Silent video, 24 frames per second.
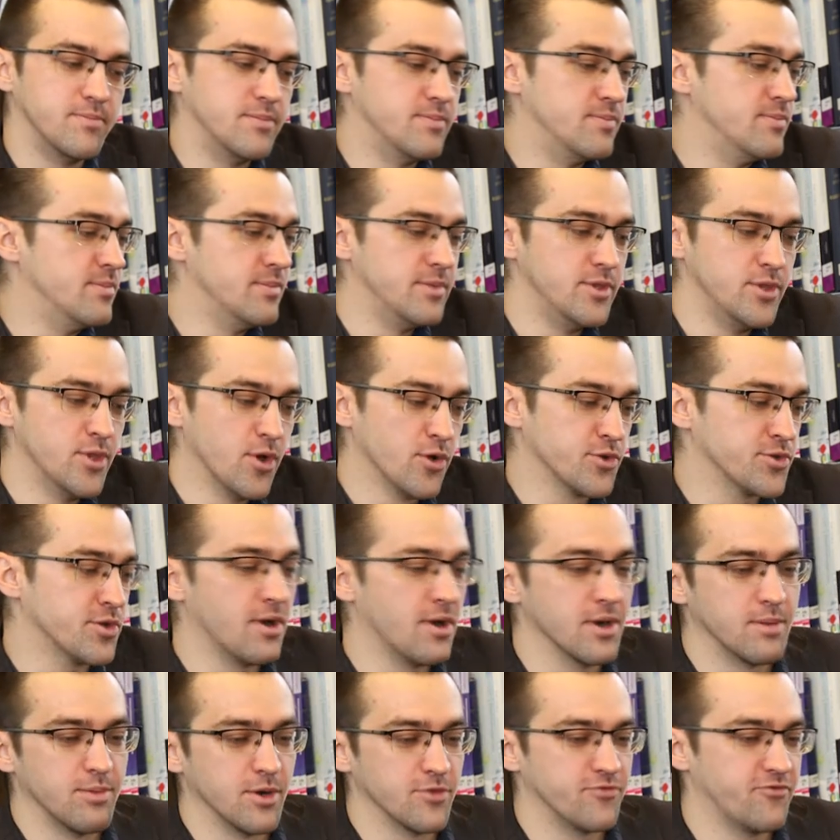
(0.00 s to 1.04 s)
no
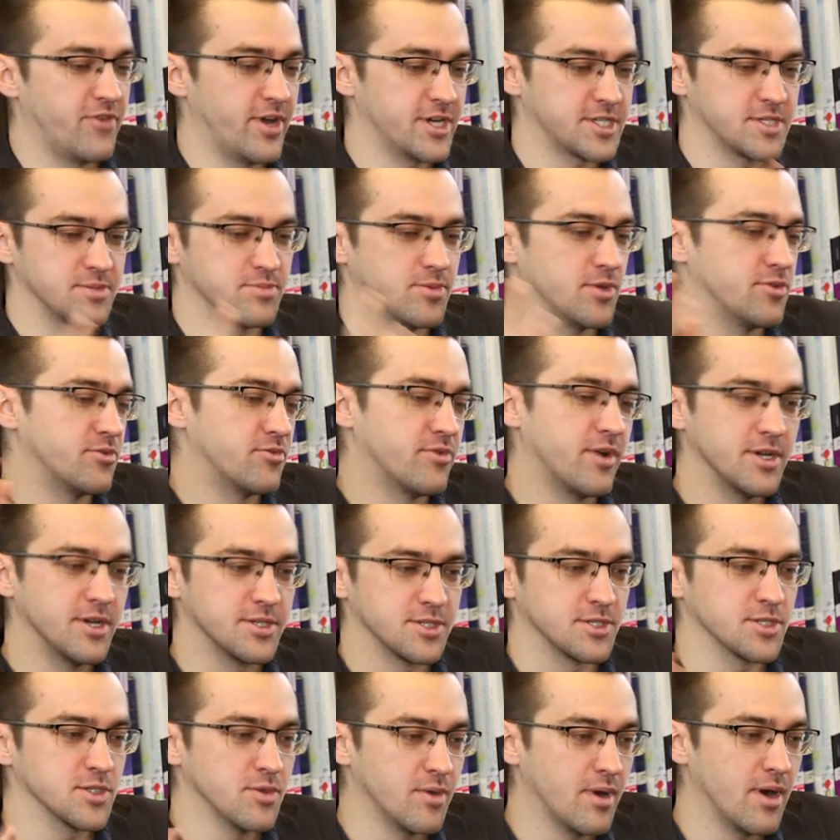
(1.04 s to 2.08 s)
talk about fascism rise
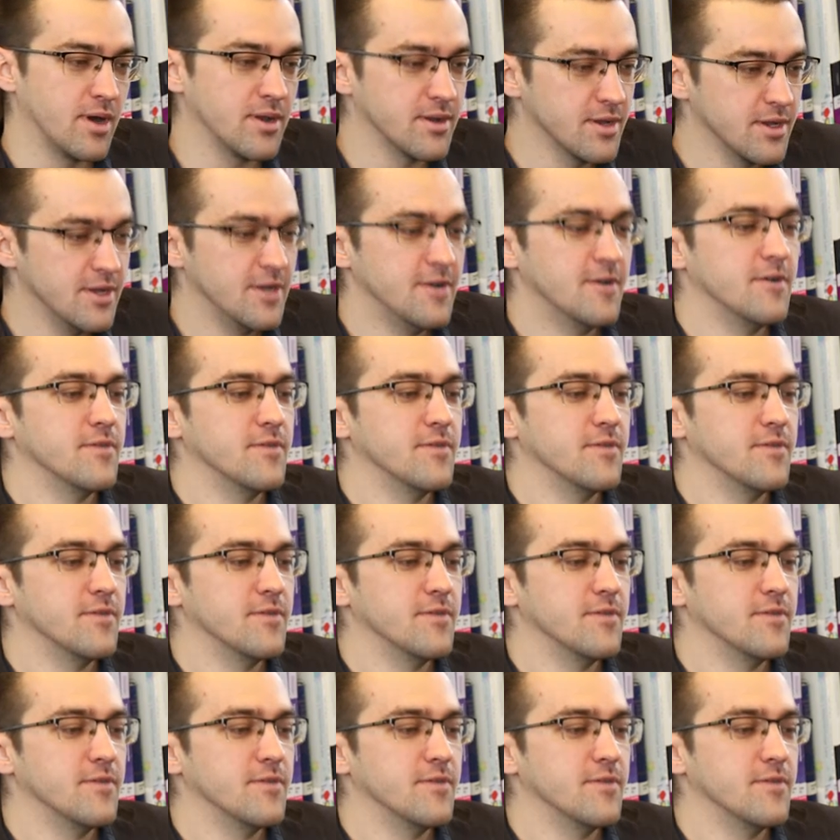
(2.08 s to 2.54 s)
and so on.